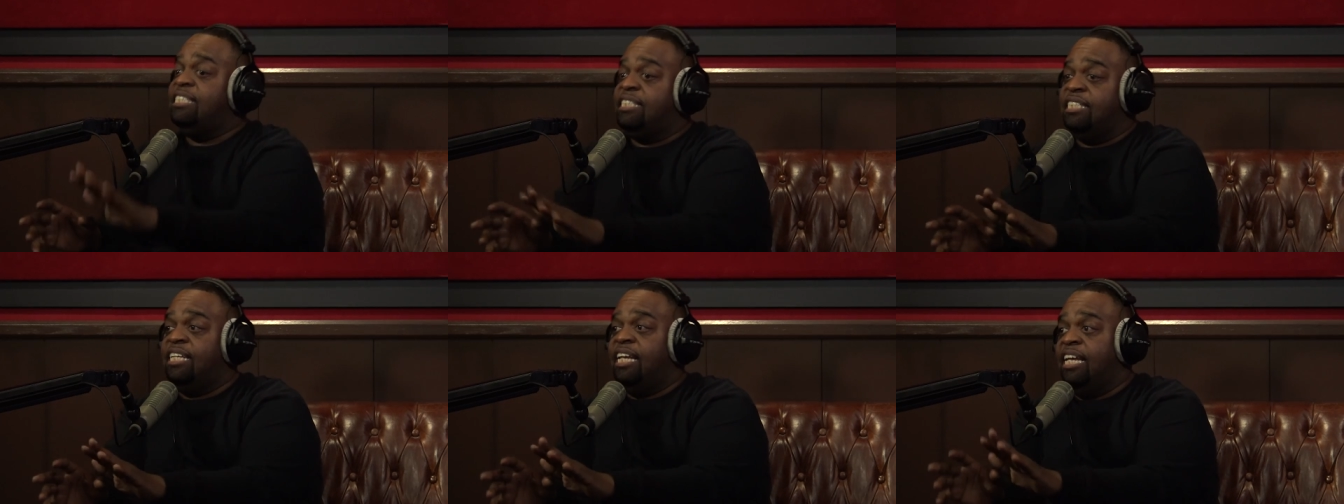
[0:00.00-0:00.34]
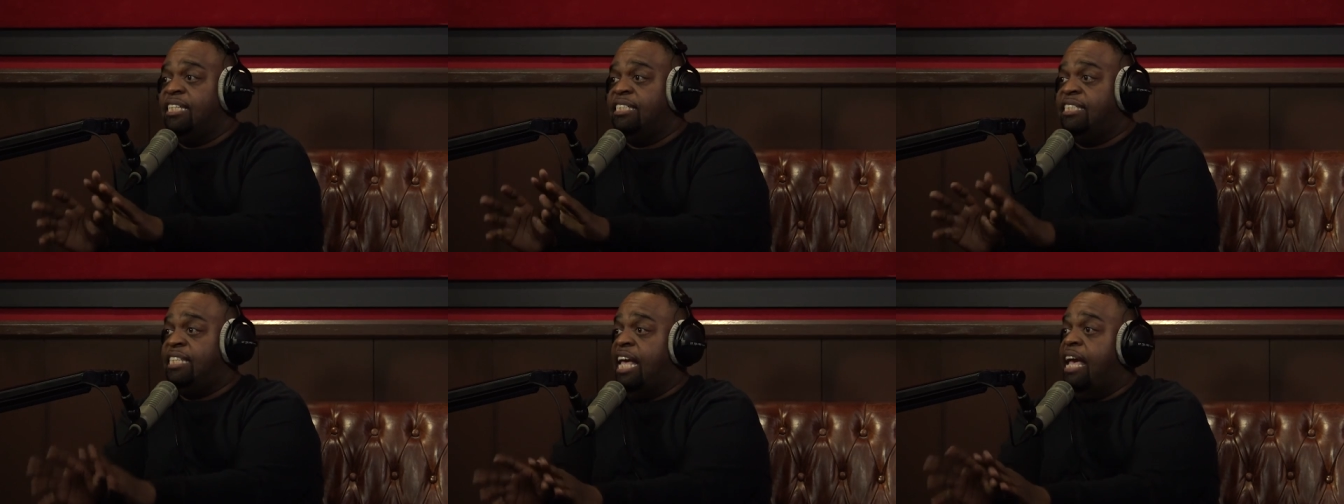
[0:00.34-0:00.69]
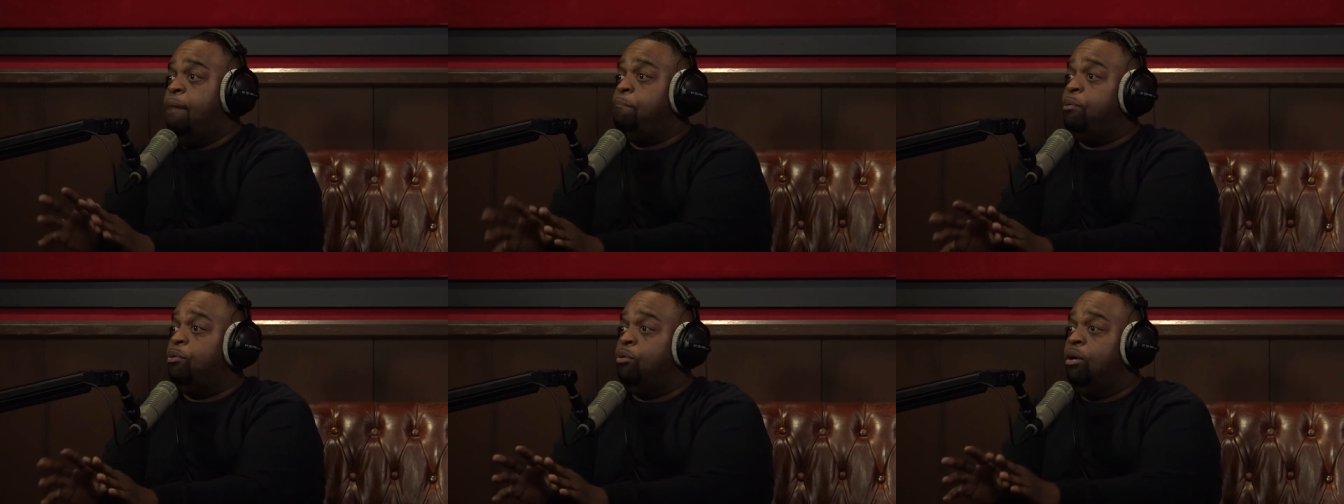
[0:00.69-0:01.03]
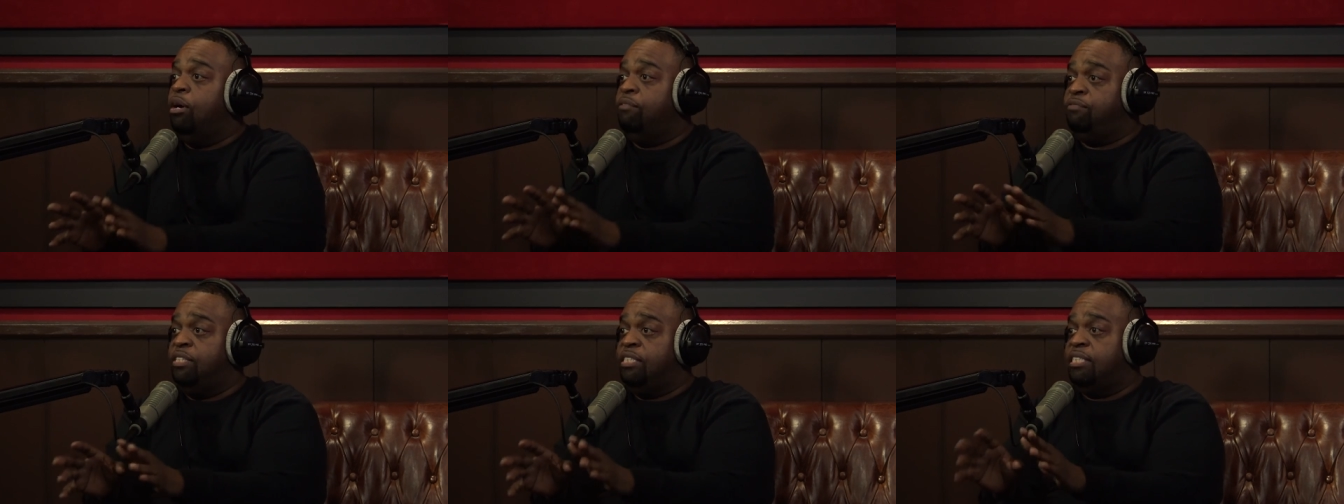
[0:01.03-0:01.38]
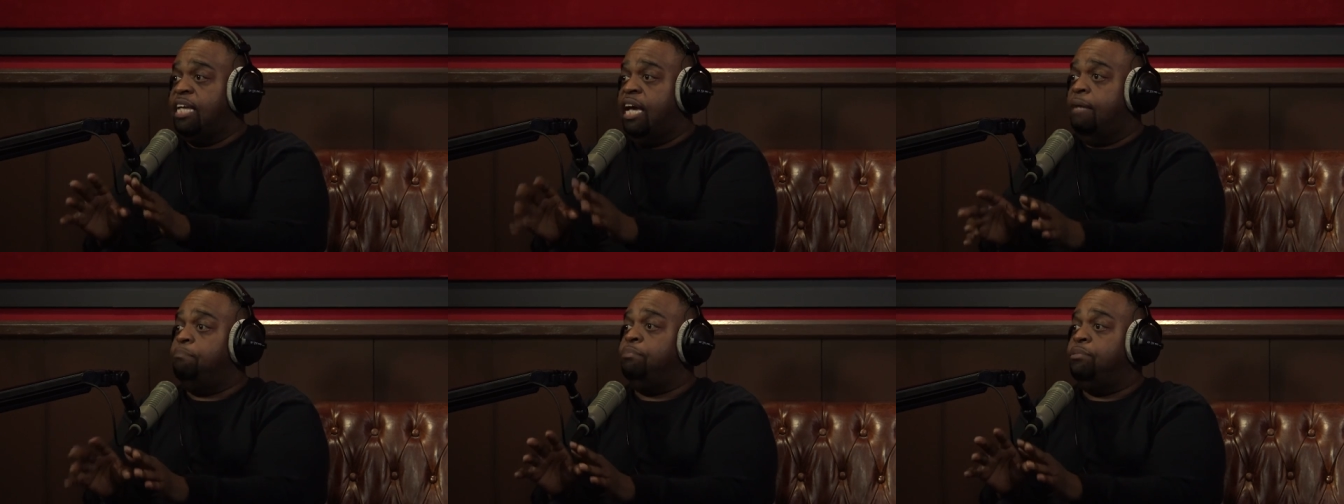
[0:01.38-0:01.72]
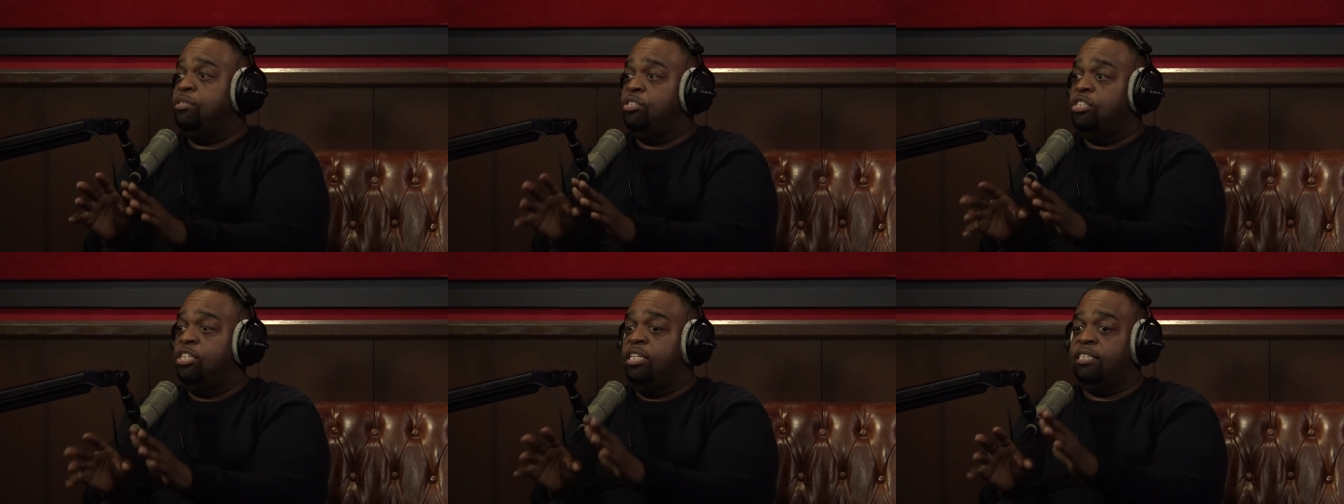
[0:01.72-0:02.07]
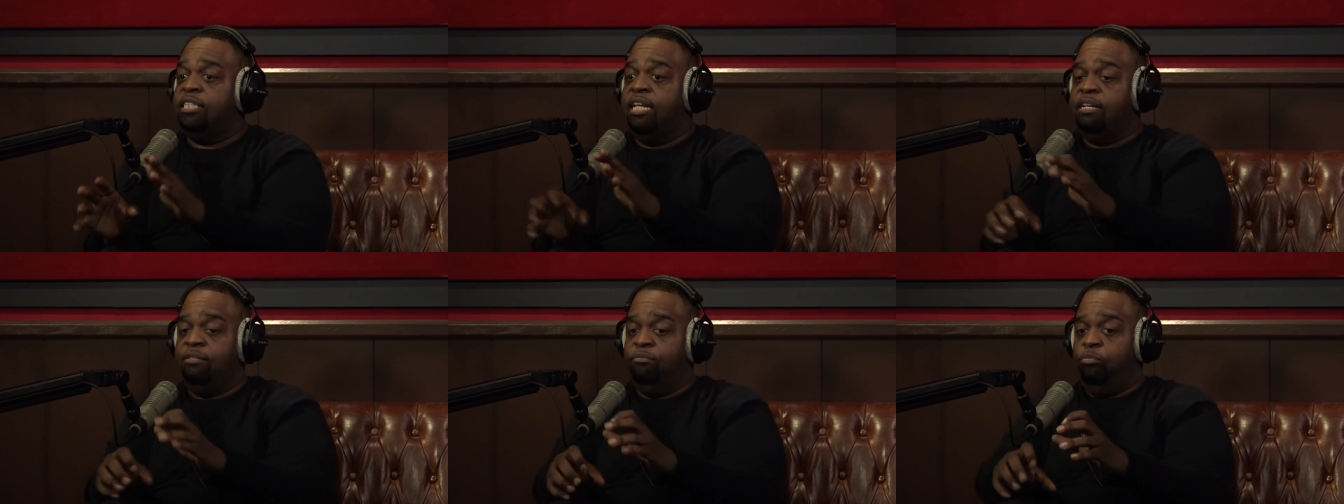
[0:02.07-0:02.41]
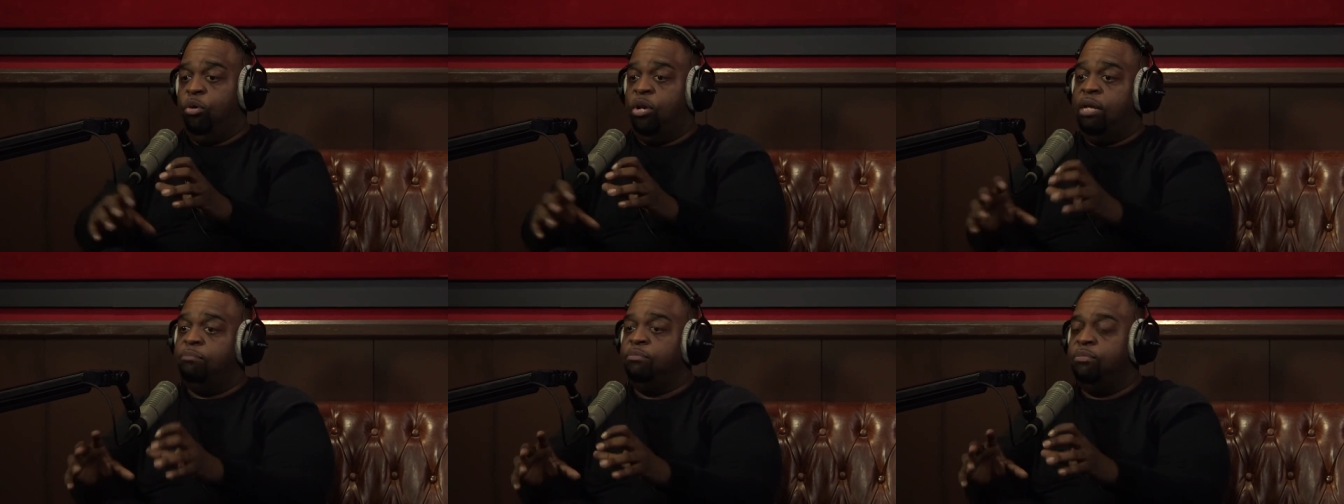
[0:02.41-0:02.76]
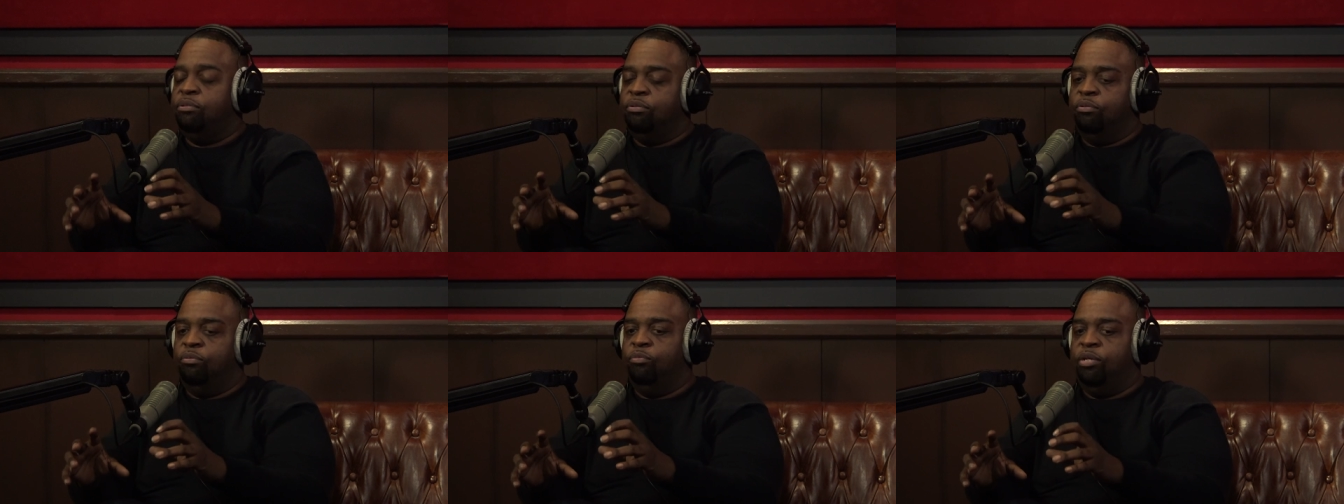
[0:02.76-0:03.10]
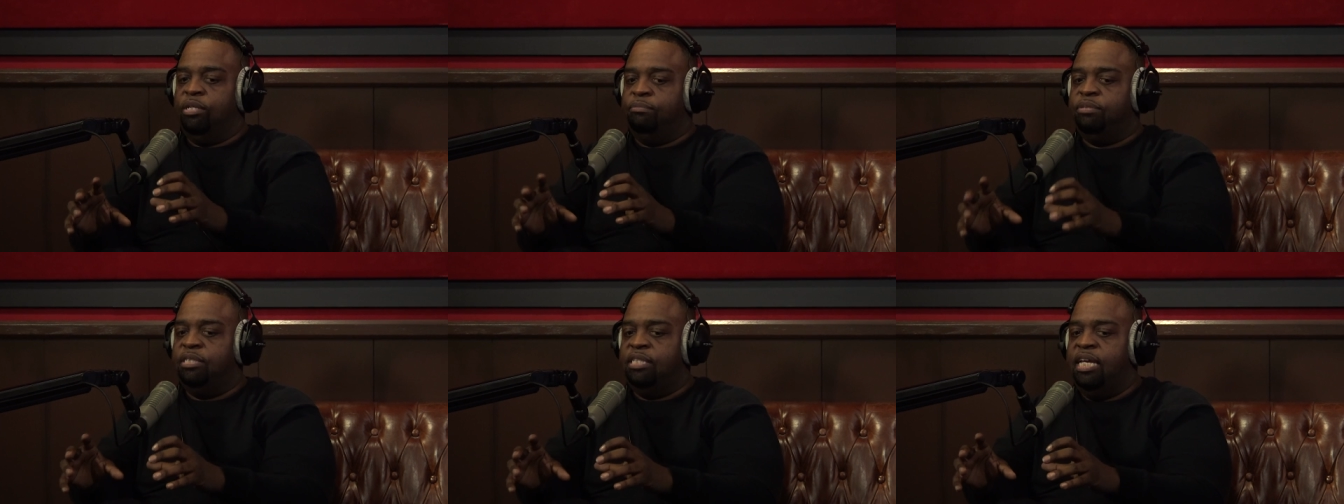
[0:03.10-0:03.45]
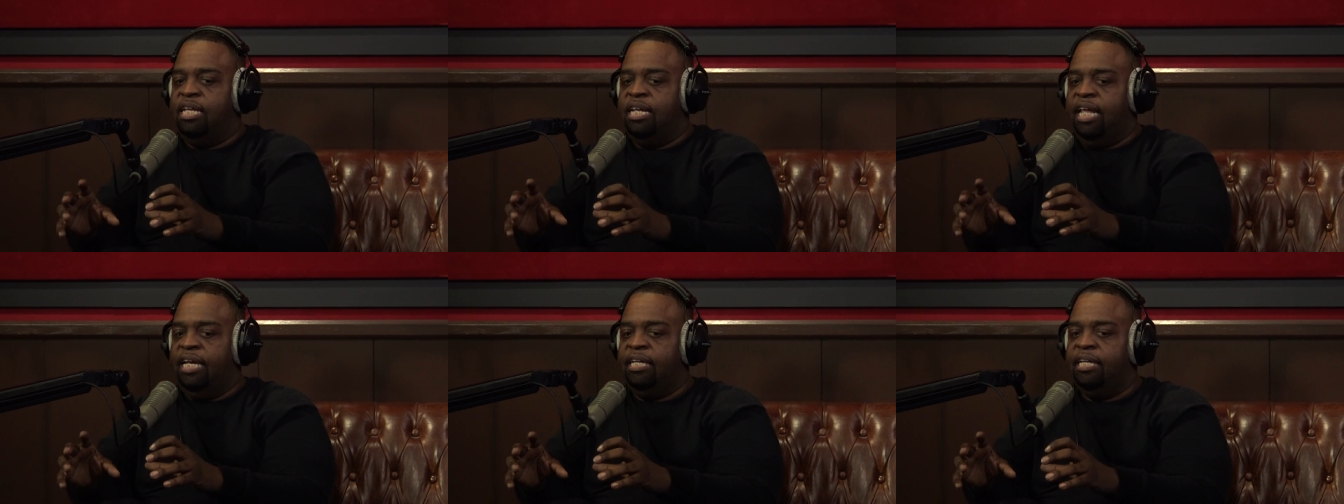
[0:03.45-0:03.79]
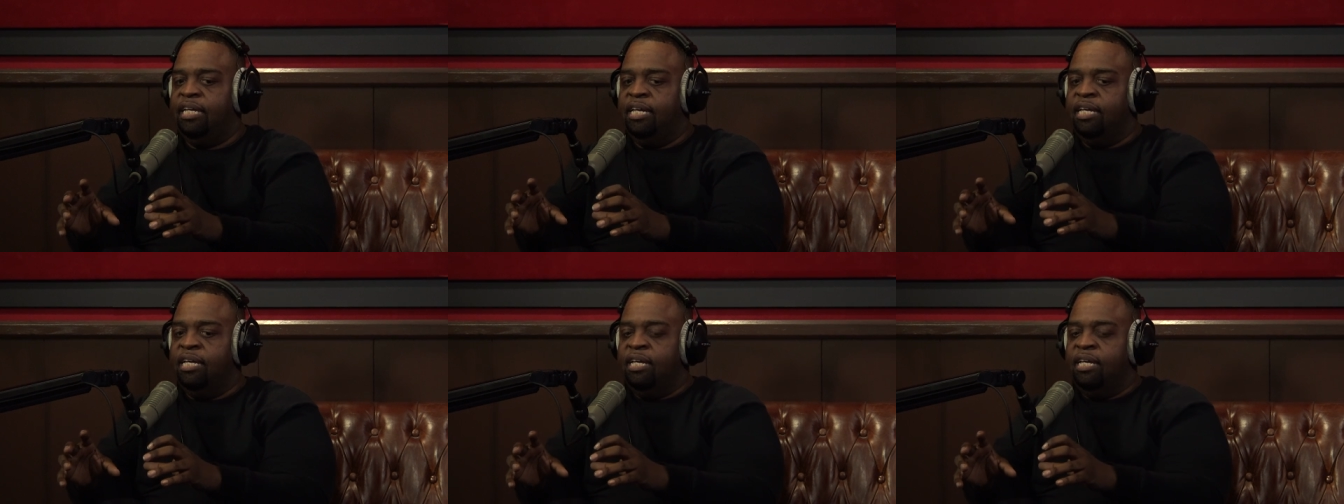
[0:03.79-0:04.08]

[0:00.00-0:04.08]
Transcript: is an example of the type of shit that what I'm what I'm saying, like,